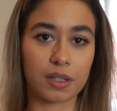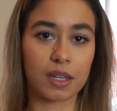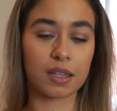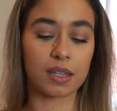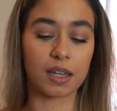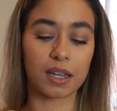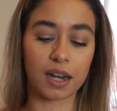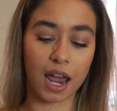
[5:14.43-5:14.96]

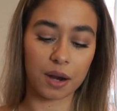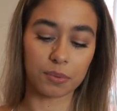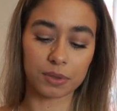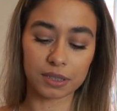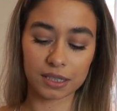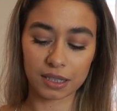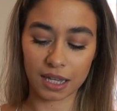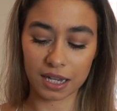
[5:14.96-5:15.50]
And I
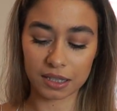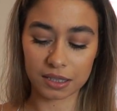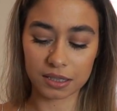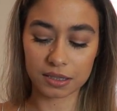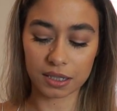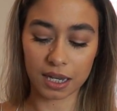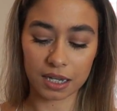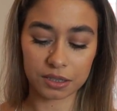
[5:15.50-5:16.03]
really like
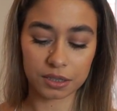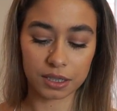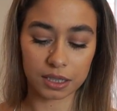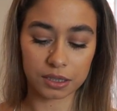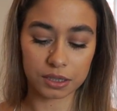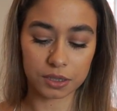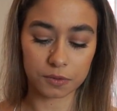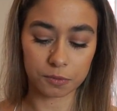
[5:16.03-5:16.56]
these. I actually got
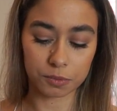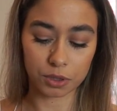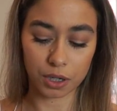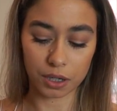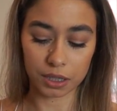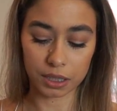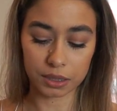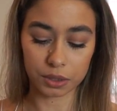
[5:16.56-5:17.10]
these from
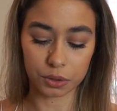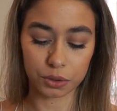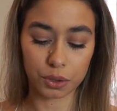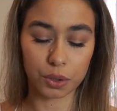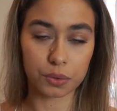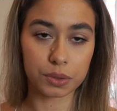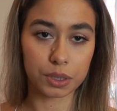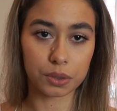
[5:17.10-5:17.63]
Target. They're
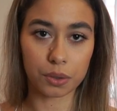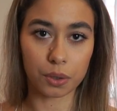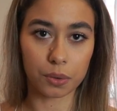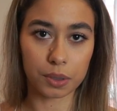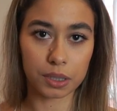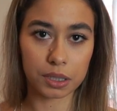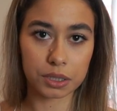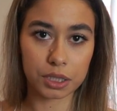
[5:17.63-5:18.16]
toasted
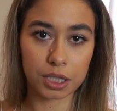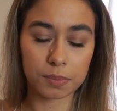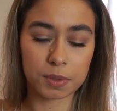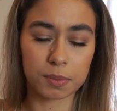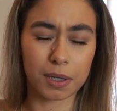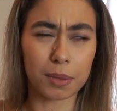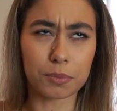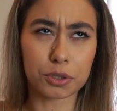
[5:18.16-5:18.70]
coconut chips,
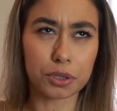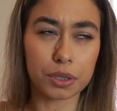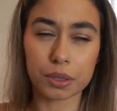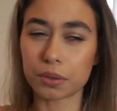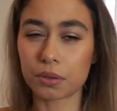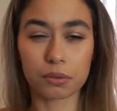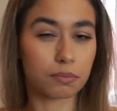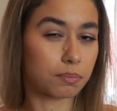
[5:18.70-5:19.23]
but I'm sure that
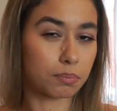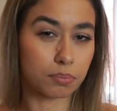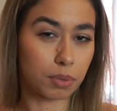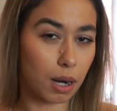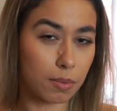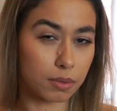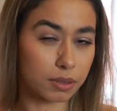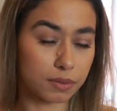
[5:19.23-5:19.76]
you can
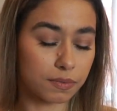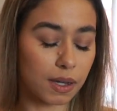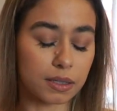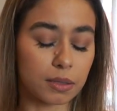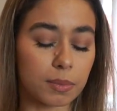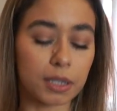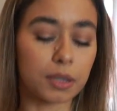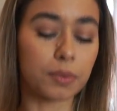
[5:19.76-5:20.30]
probably find
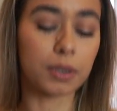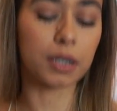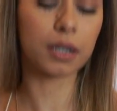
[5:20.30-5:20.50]
them anywhere.